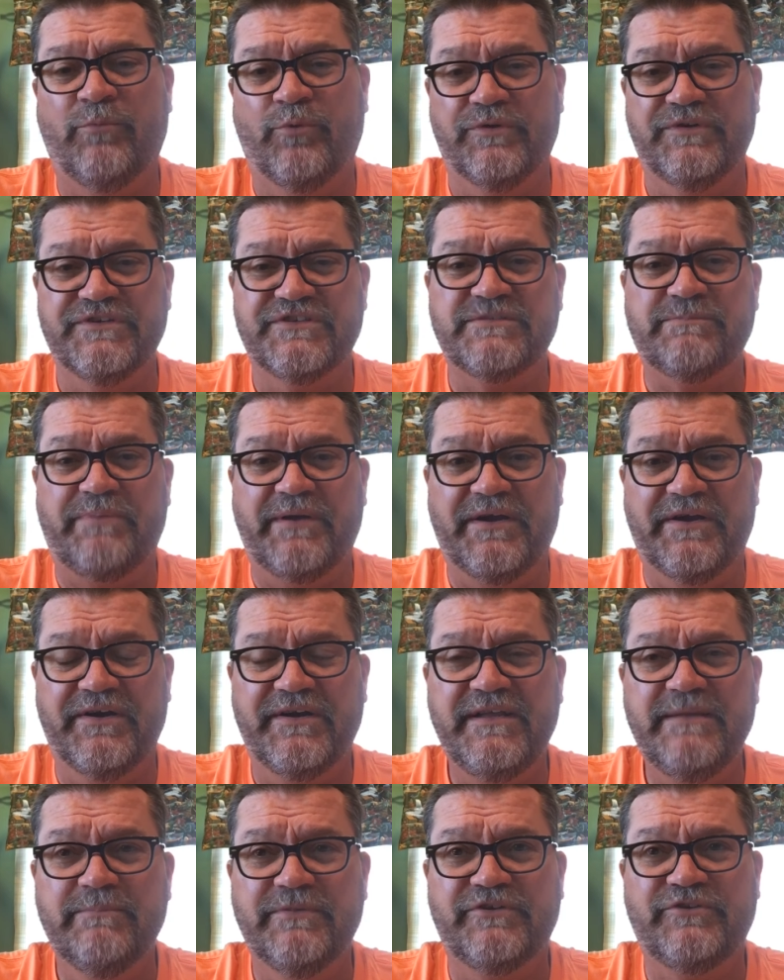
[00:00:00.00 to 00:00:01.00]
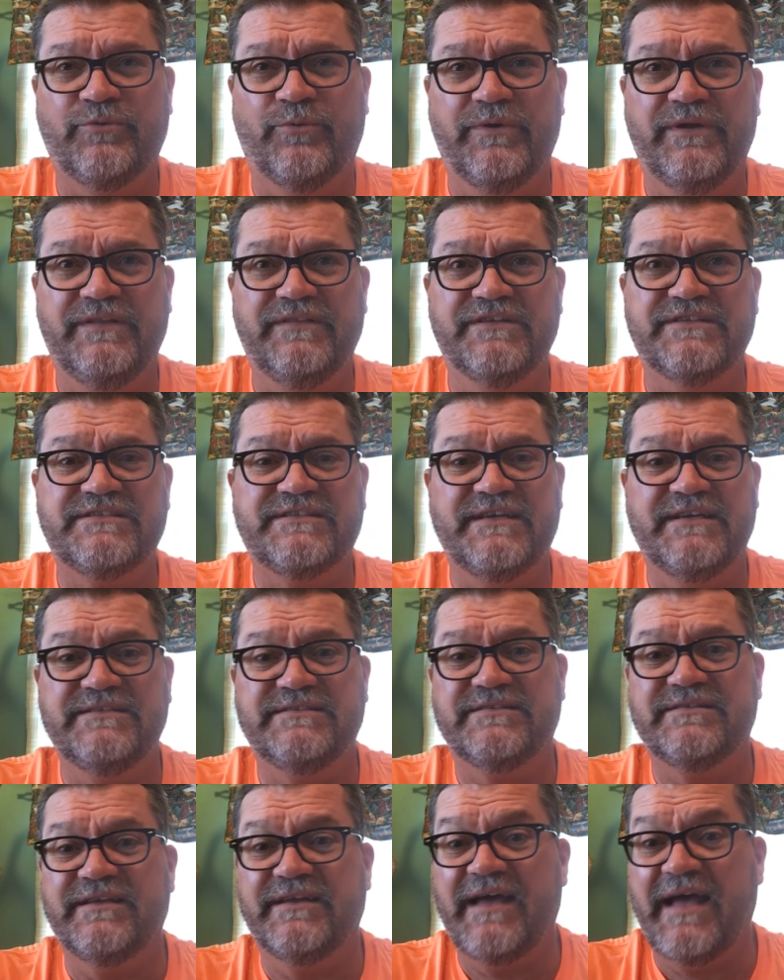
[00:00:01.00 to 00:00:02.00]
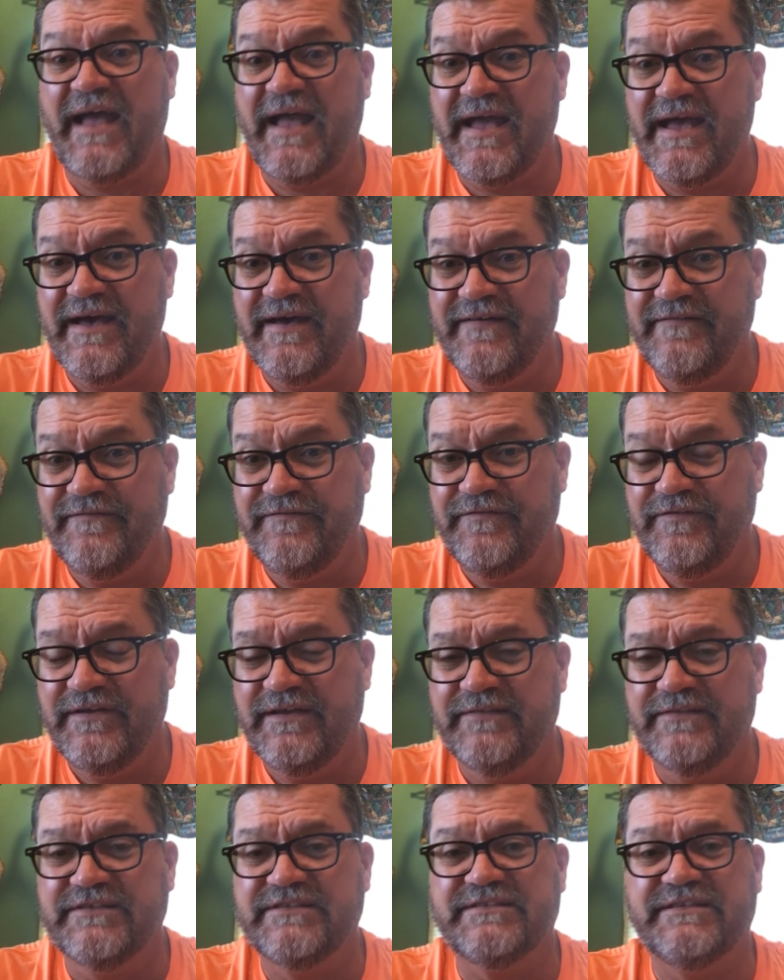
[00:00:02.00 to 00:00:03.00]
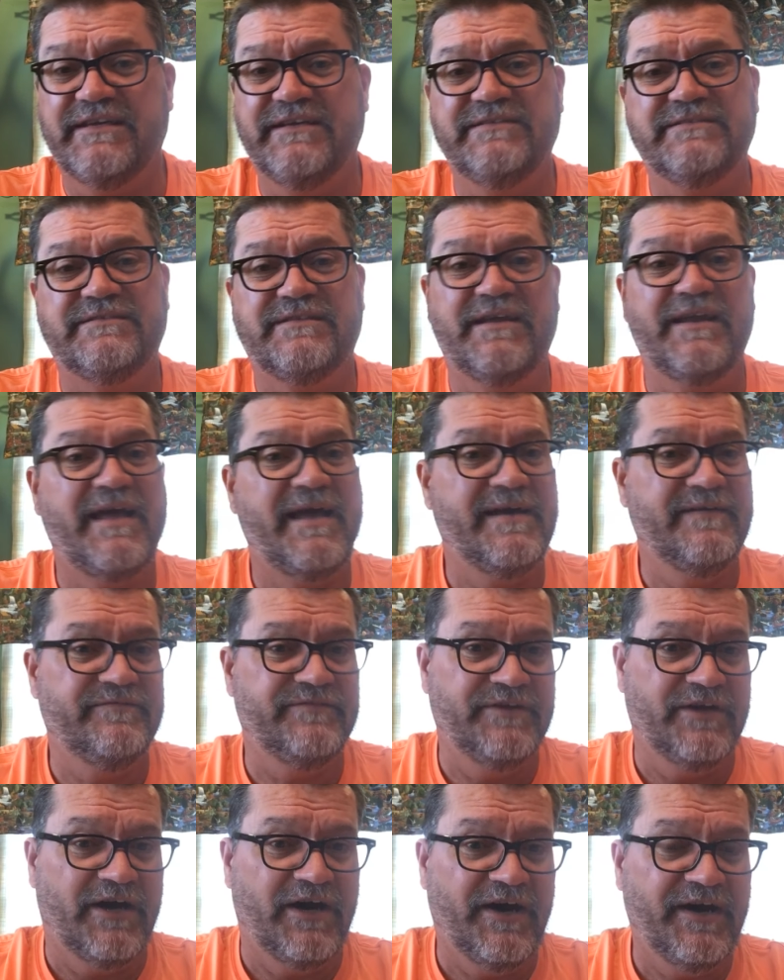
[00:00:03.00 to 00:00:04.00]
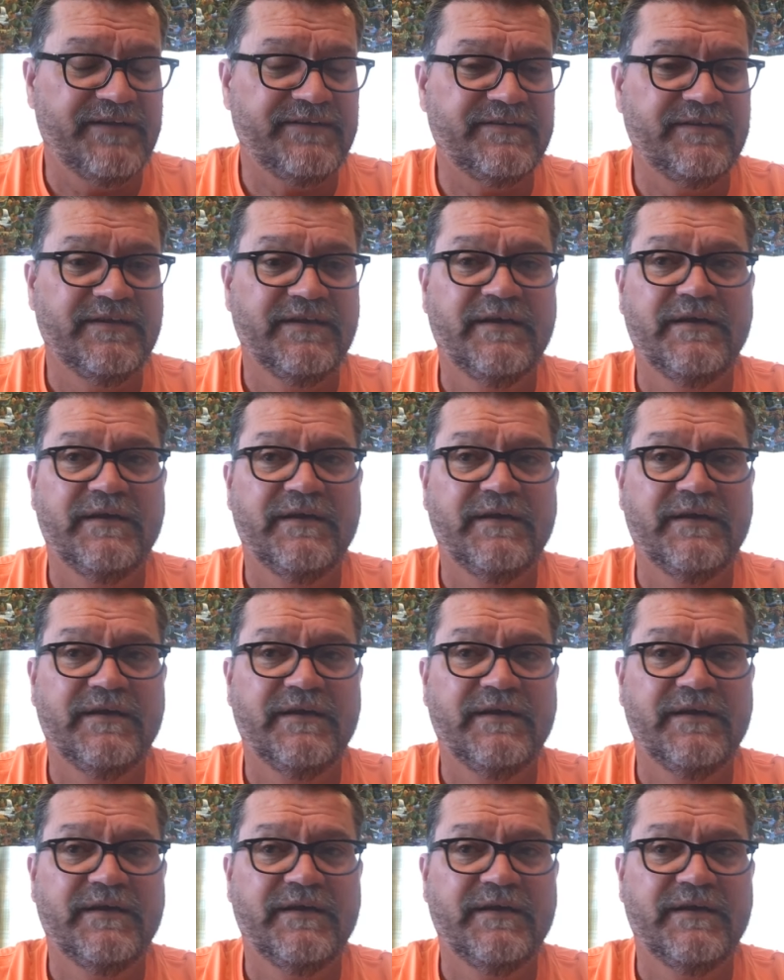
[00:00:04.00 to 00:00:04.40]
more disparity between the states that have and the states that have not.